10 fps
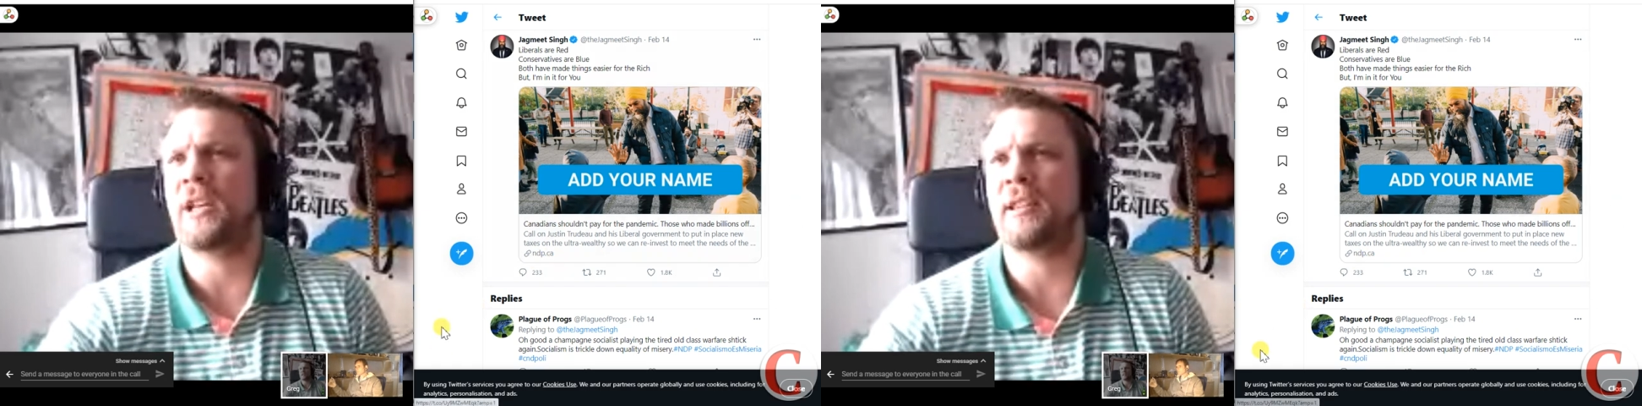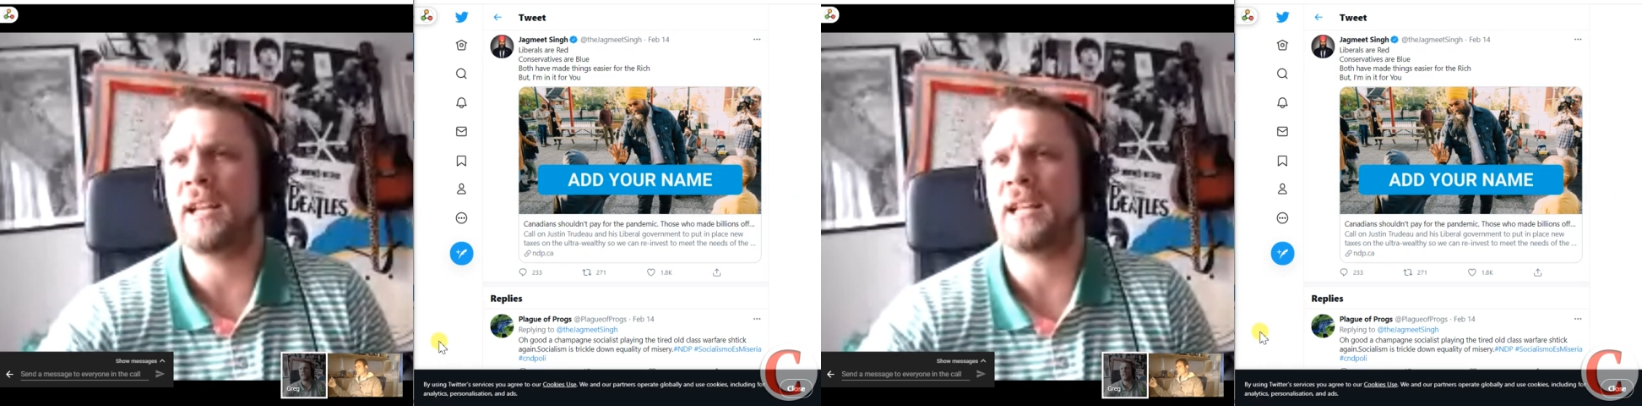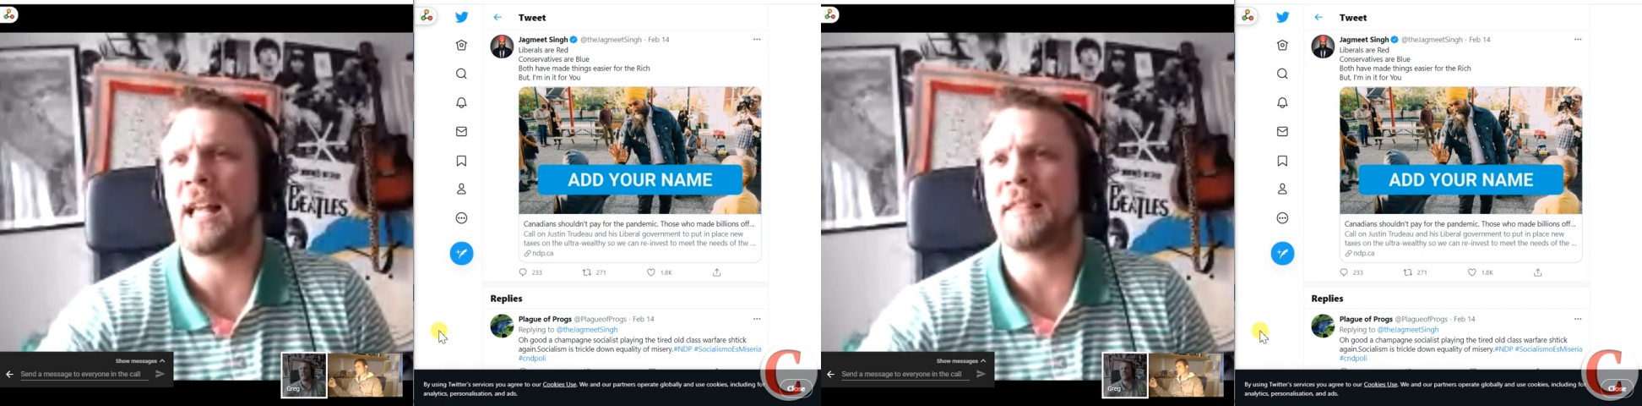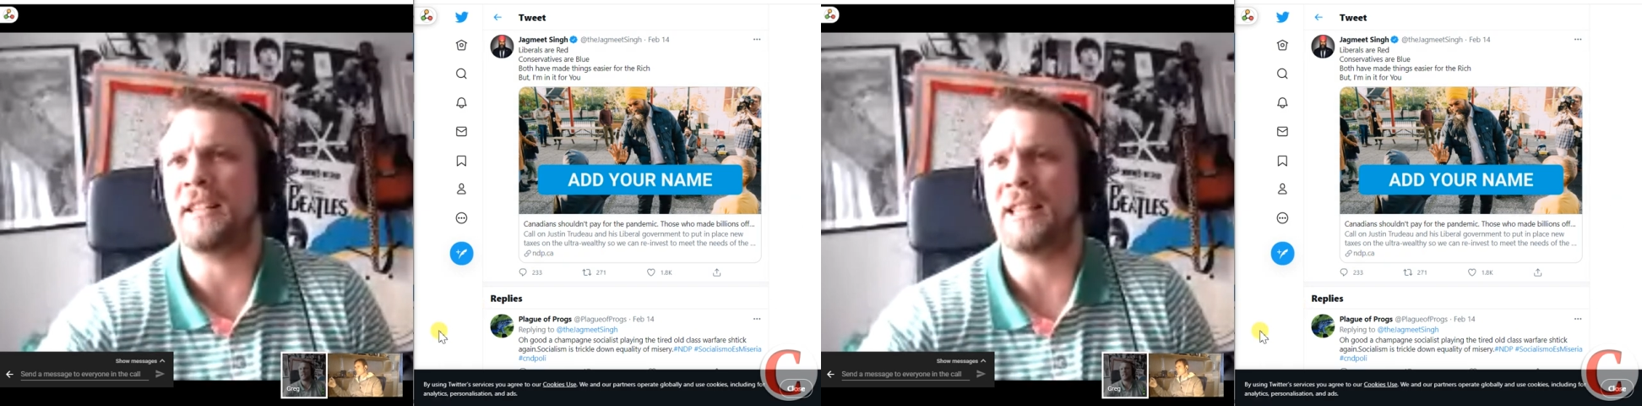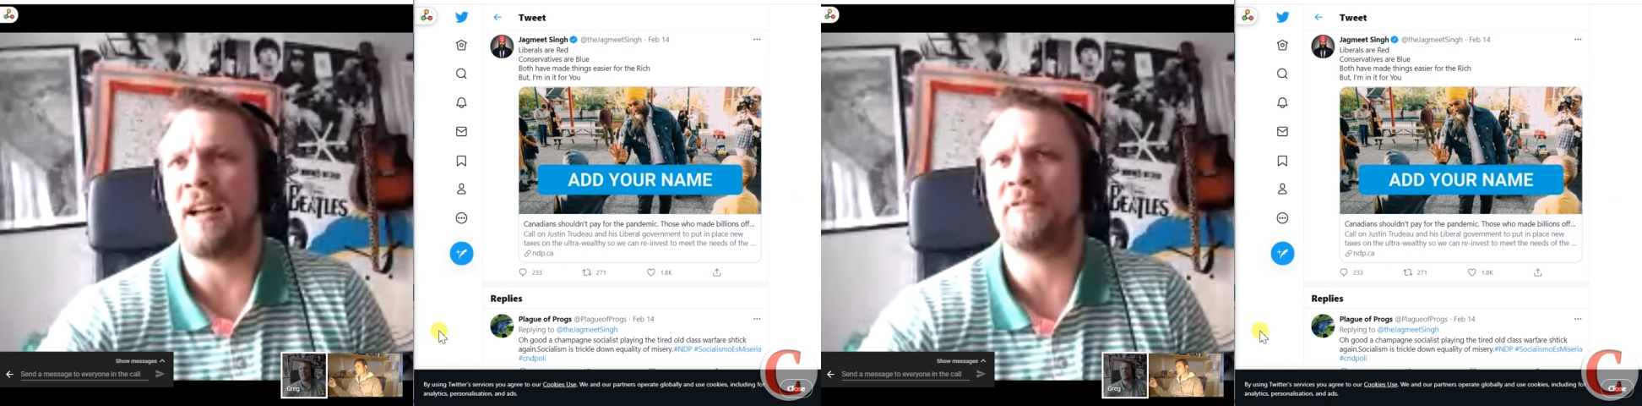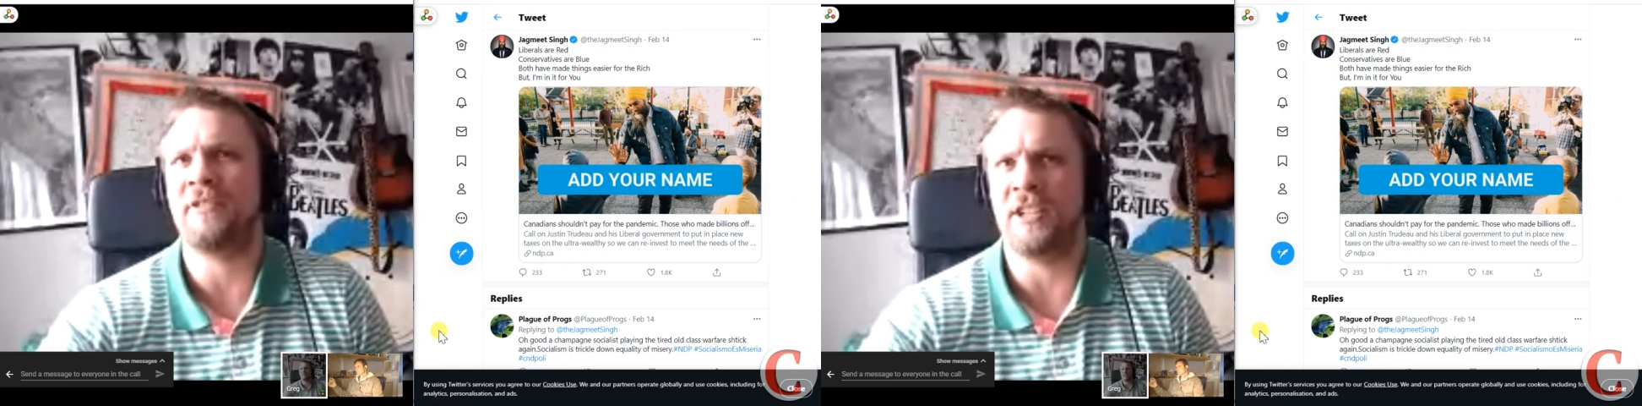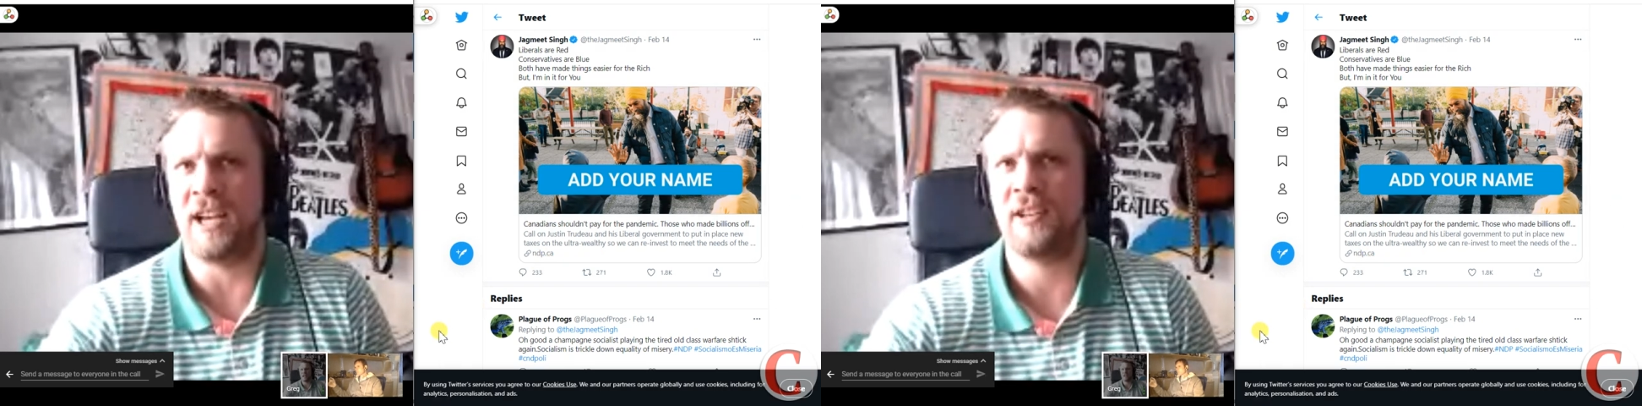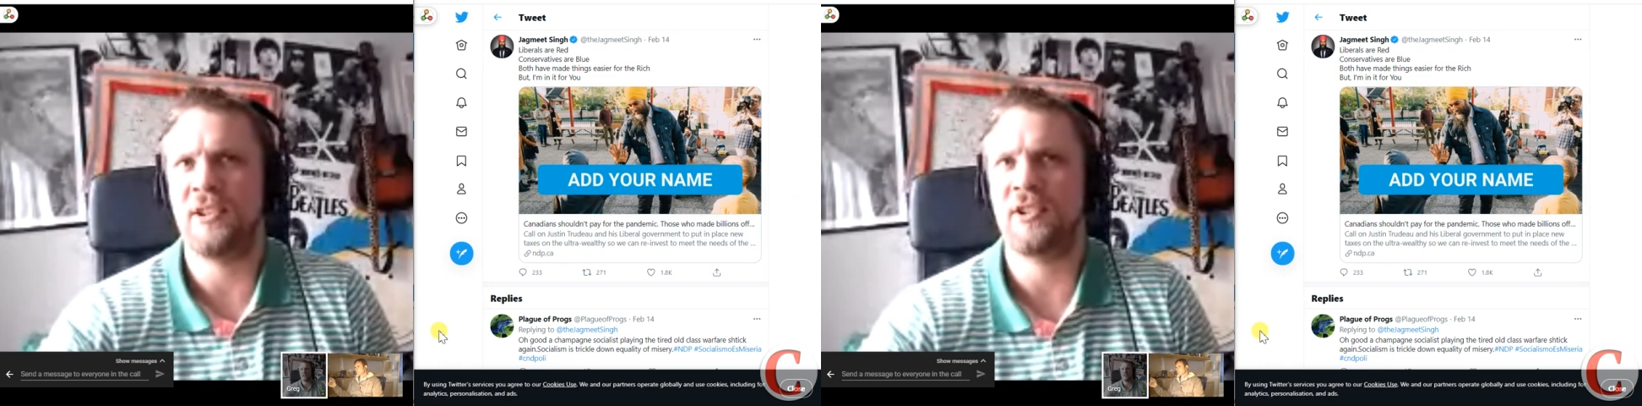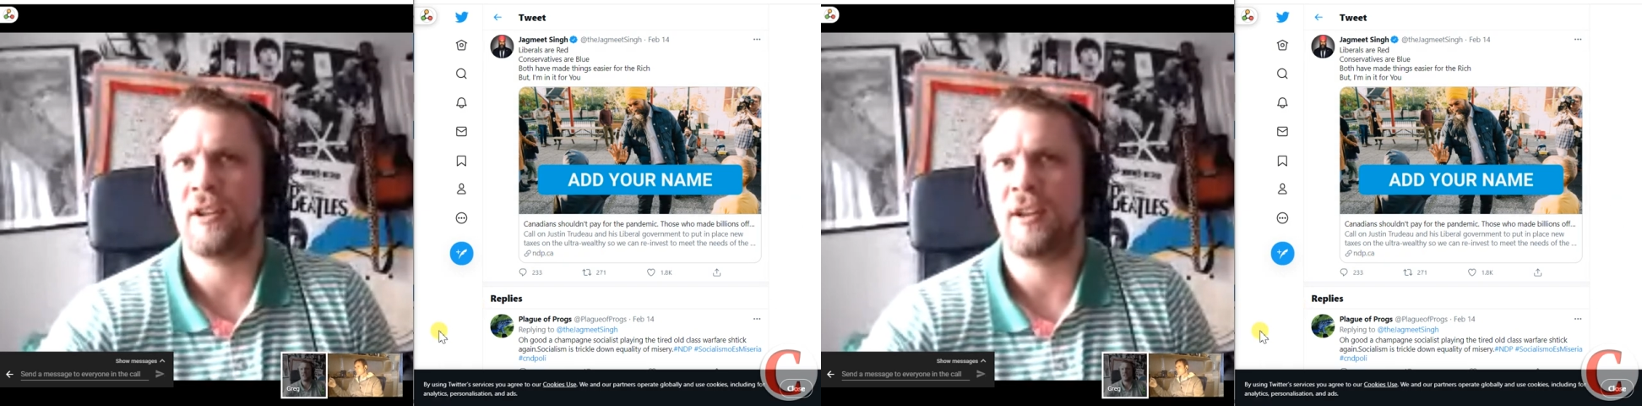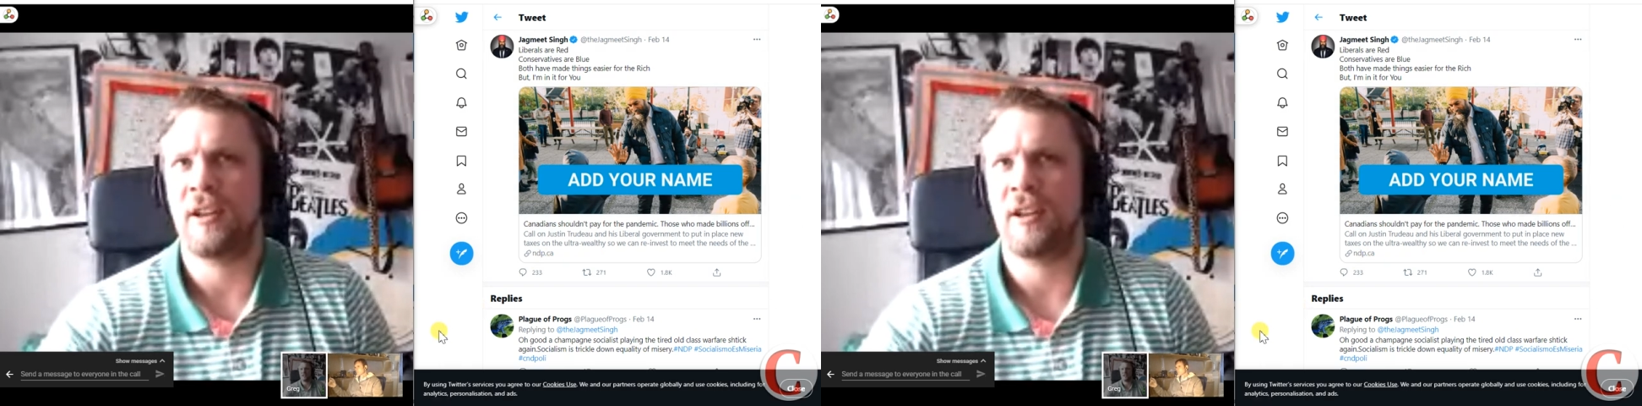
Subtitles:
thing that the left does